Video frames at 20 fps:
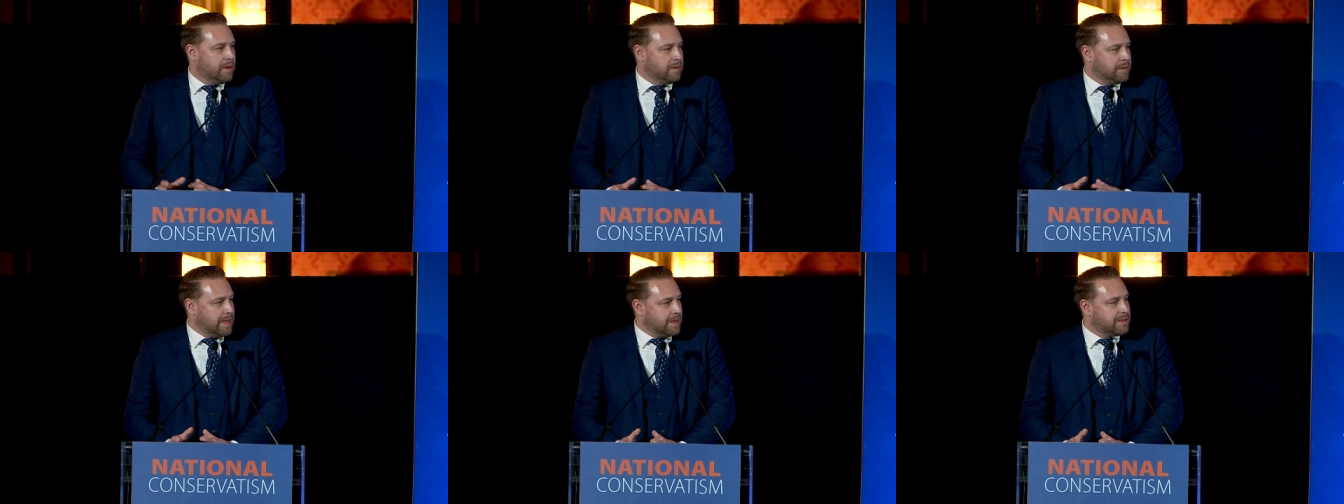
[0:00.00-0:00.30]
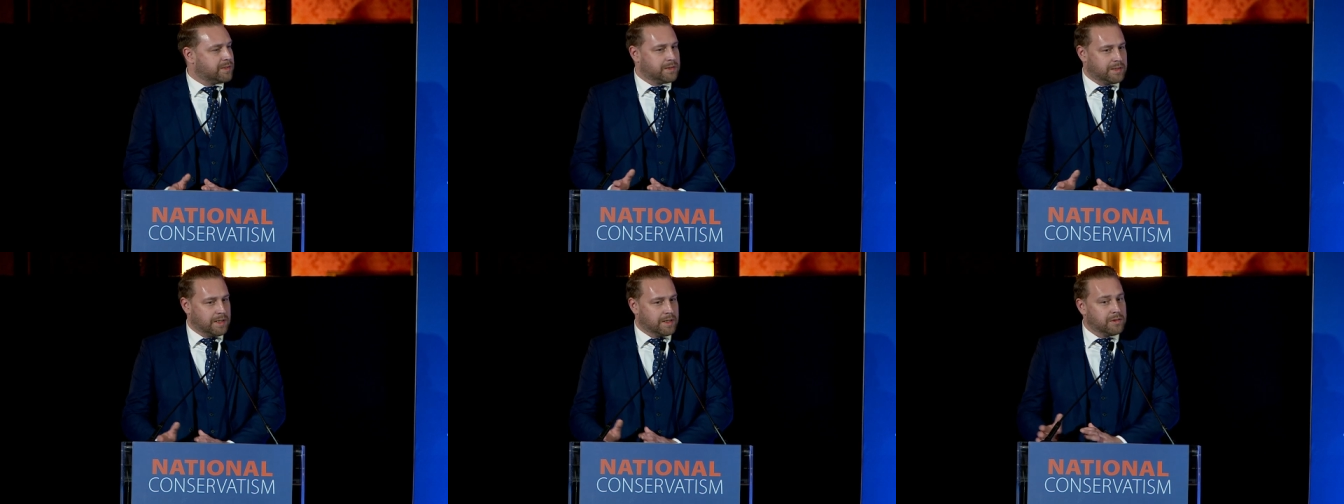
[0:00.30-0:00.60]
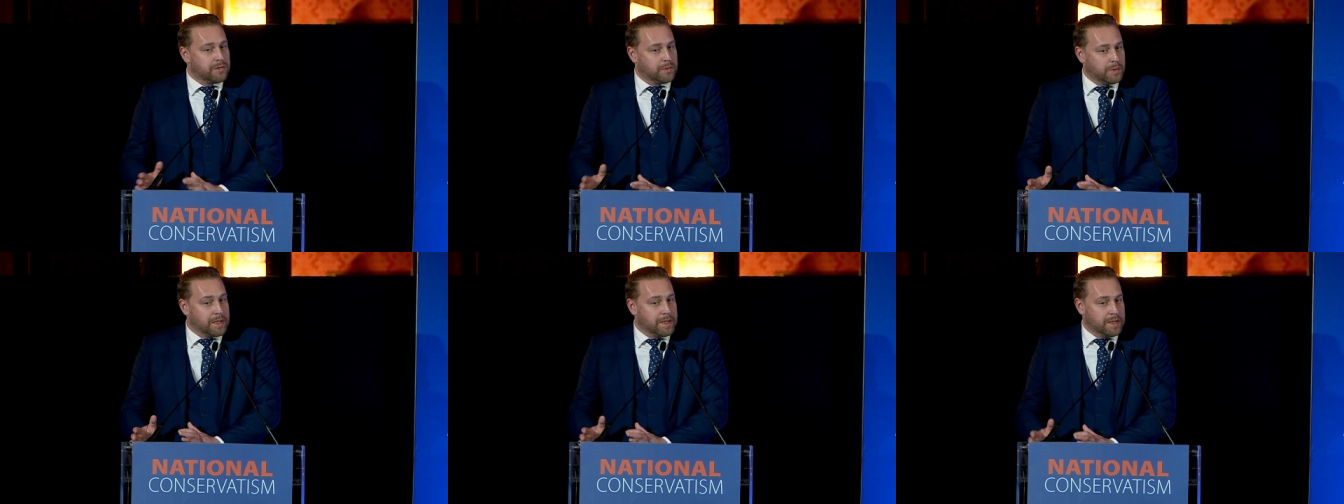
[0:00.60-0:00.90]
nest
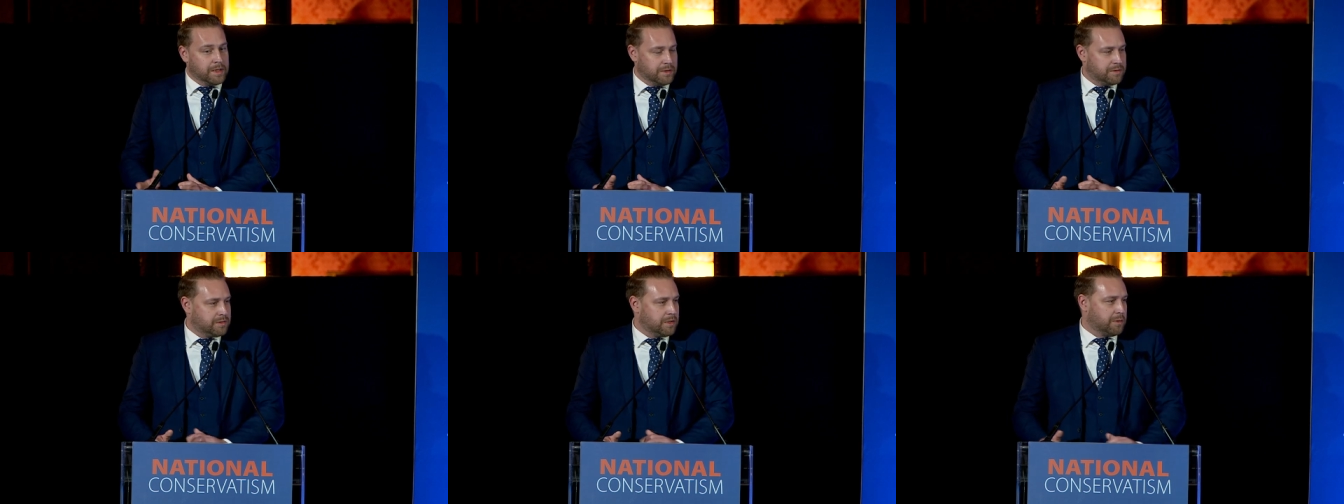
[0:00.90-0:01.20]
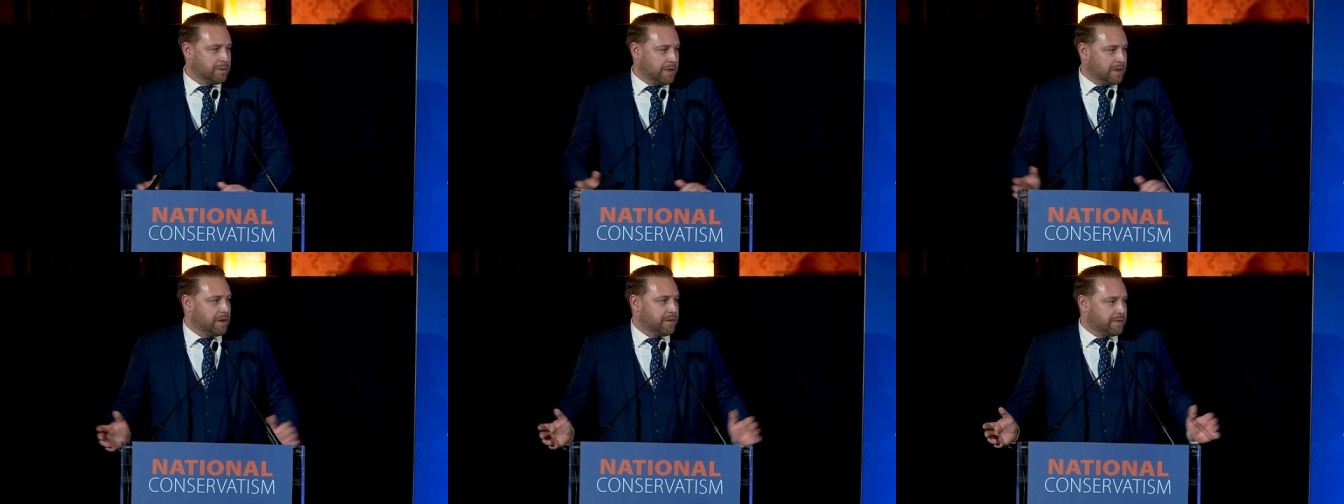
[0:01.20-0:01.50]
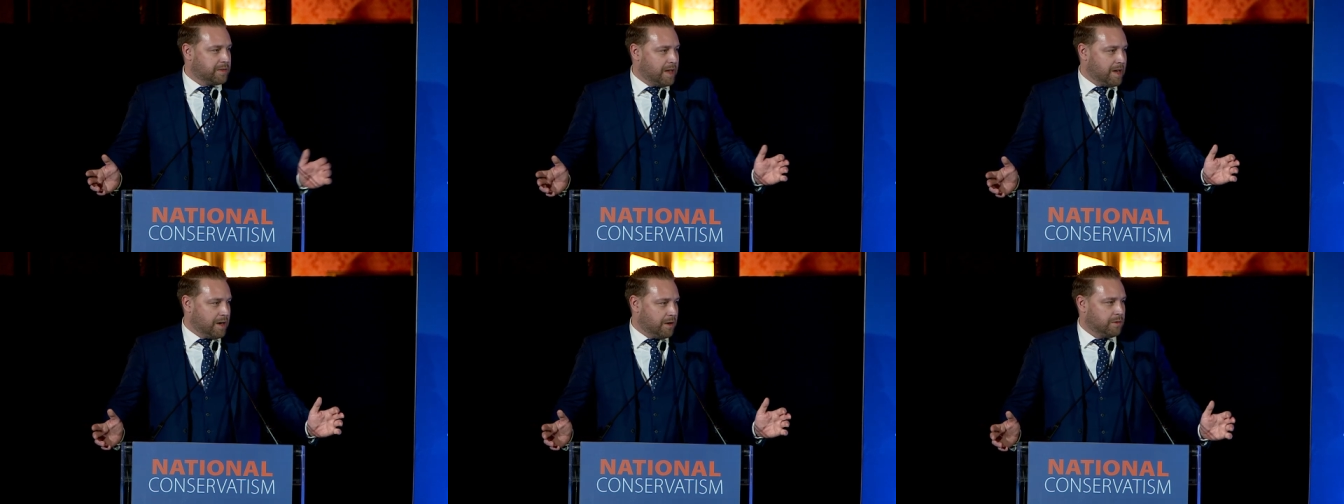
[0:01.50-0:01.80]
in Sweden, so they're
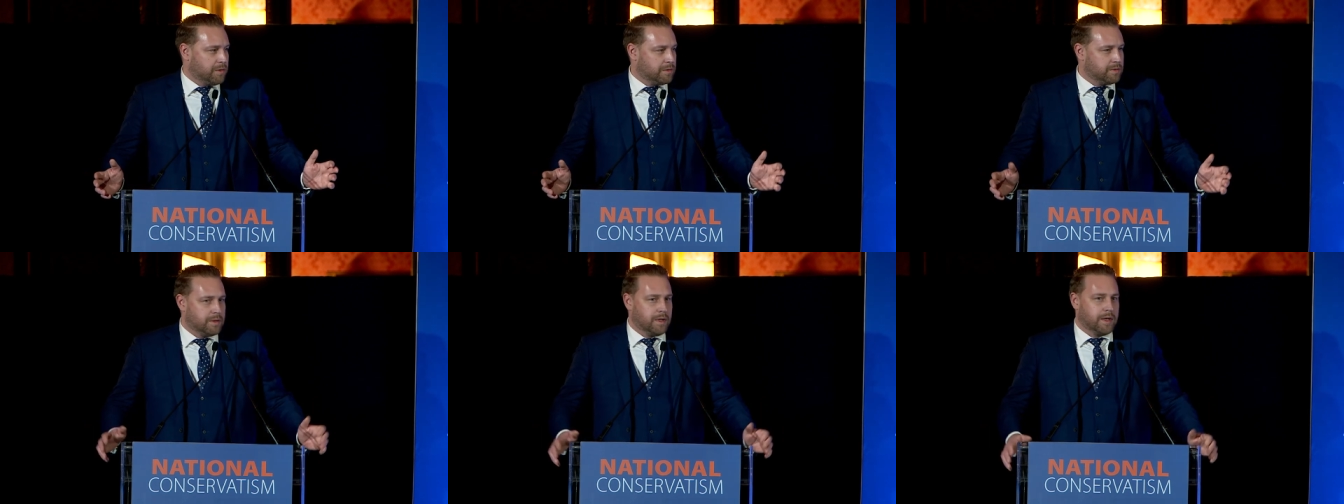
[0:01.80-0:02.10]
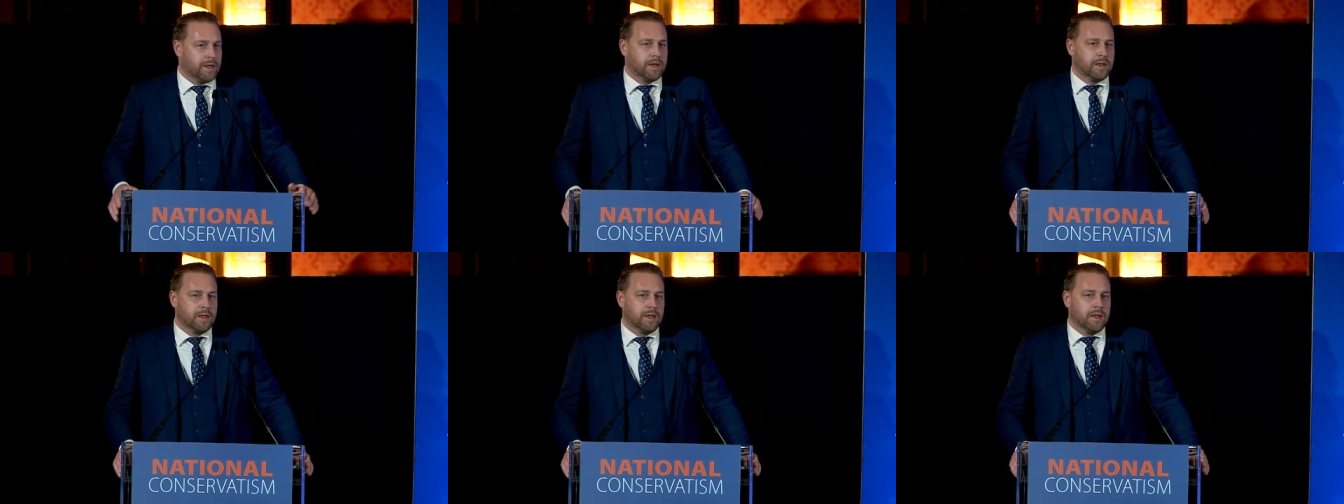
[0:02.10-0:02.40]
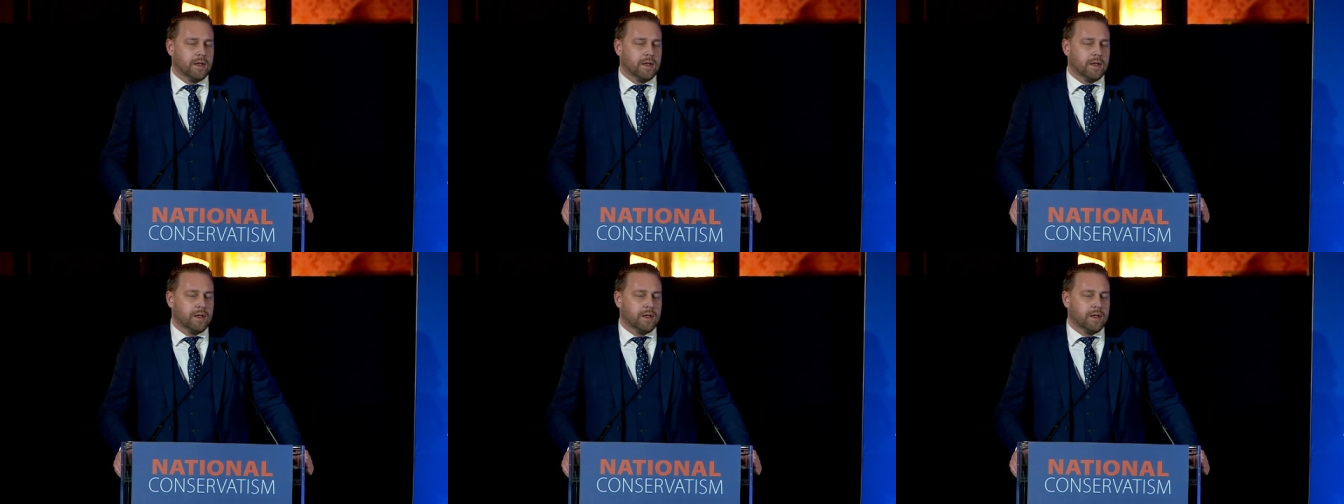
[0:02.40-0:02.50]
not there. Uh,